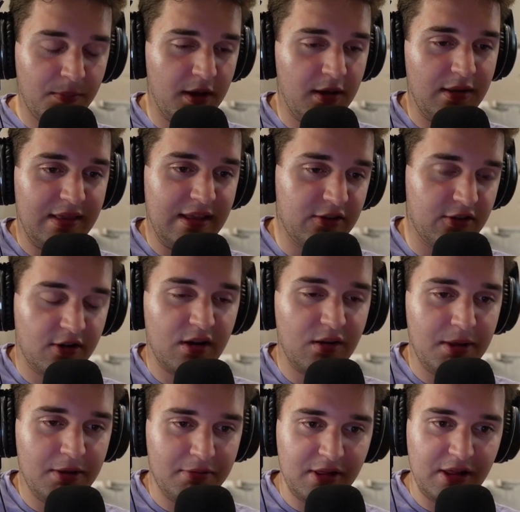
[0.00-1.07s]
but these are going to
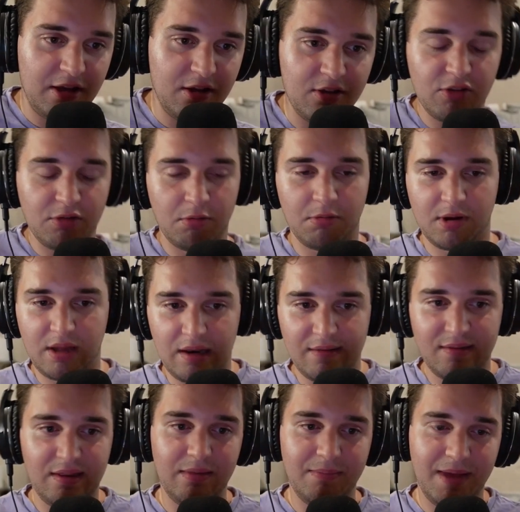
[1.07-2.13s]
be really good, so we're going to
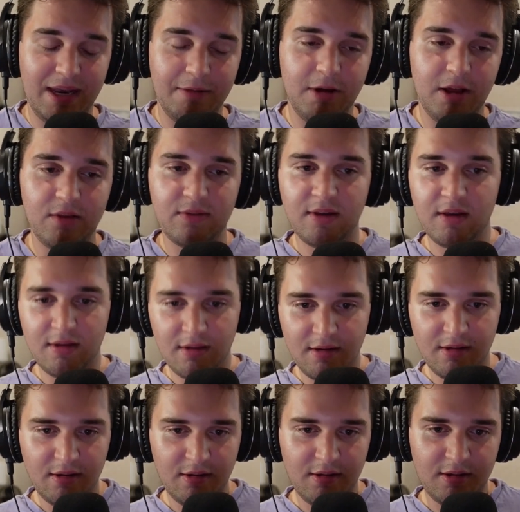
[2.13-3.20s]
see them anyways.
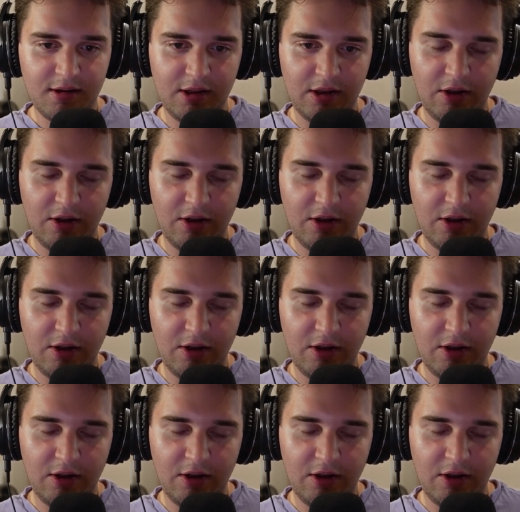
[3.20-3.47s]
You know.